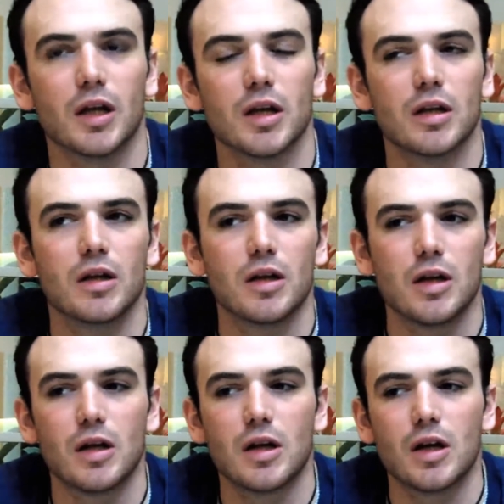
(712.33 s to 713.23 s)

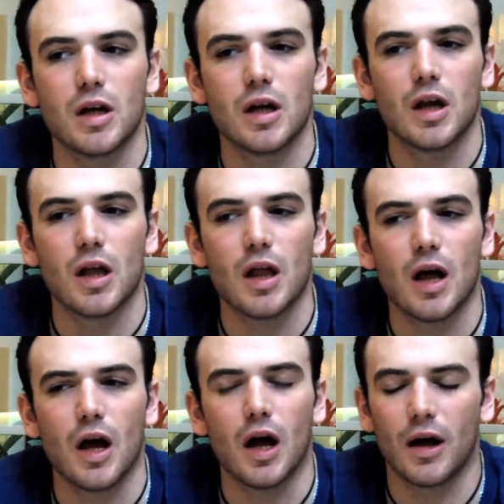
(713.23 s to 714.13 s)

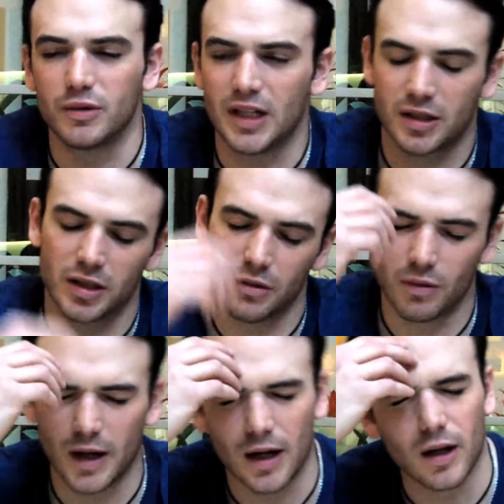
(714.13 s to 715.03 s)
and I was actually,
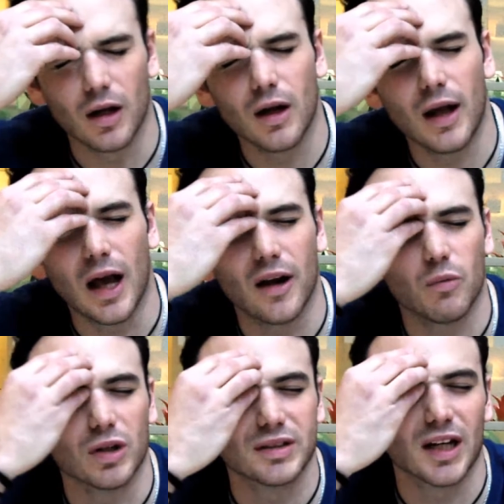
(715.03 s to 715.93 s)
we were at
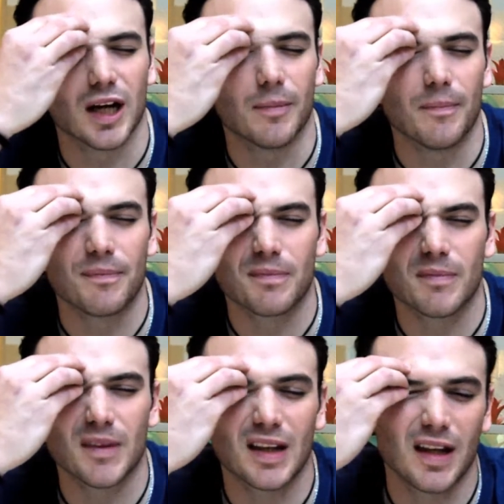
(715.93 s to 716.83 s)
out one time,
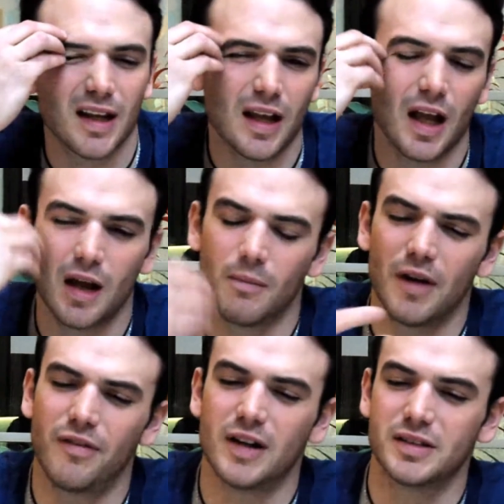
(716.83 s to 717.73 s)
and
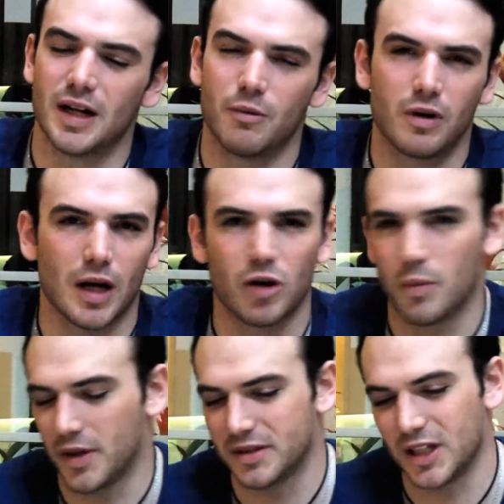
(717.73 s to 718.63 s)
my friends and I
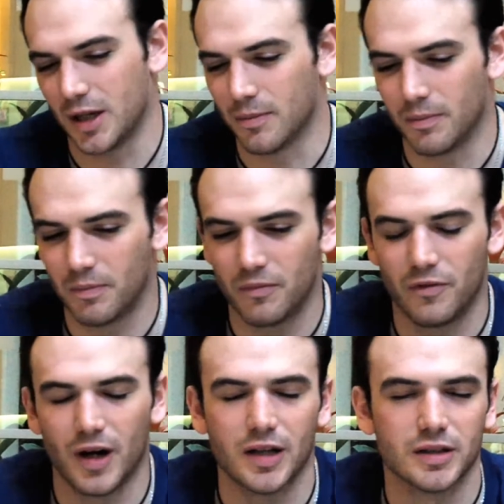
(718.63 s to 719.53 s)
grew up with the same
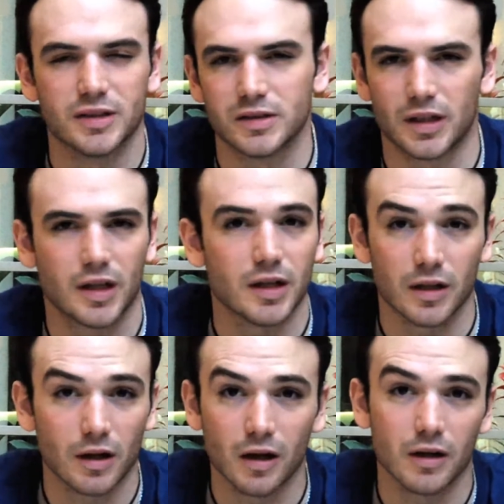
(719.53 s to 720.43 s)
friends since like
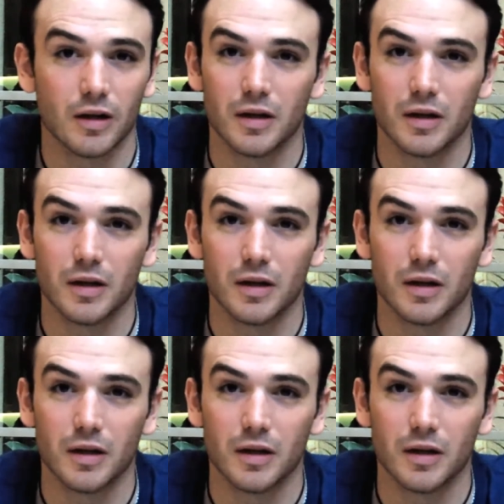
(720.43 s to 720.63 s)
kindergarten,